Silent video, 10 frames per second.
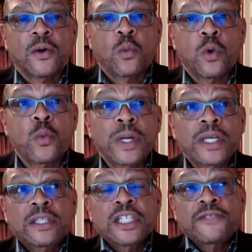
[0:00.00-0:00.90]
Will
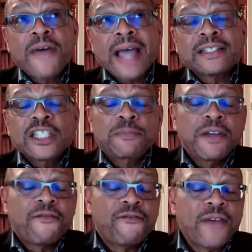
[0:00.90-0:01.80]
these vaccines
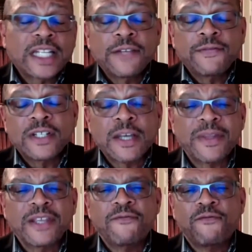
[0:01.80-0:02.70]
be effective in some
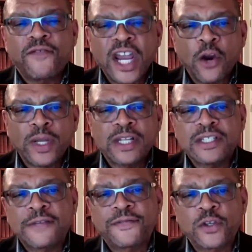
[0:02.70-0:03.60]
of the
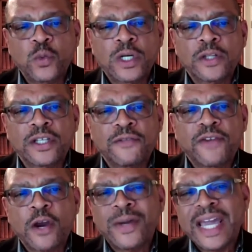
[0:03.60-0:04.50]
variants, if you will, the
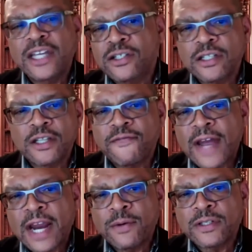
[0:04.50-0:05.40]
variations of the
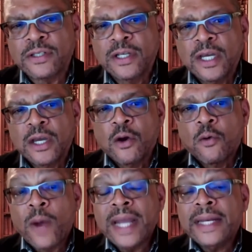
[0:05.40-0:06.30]
virus?
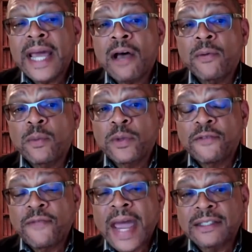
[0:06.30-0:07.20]
Right now, with the
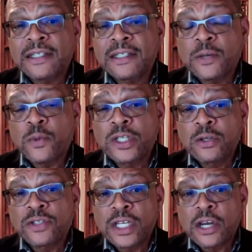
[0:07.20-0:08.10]
vaccines that we're
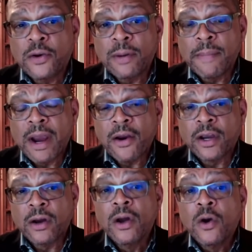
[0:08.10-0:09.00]
using here in
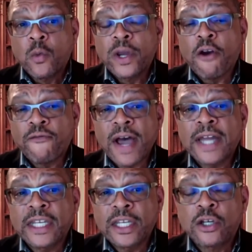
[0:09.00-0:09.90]
America, we are
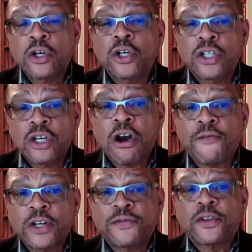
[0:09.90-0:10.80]
finding good
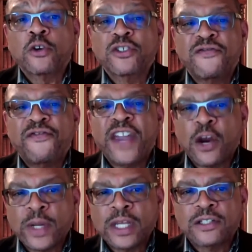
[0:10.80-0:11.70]
coverage for those
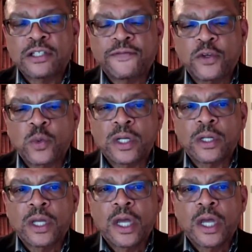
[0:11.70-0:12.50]
variants, if you will.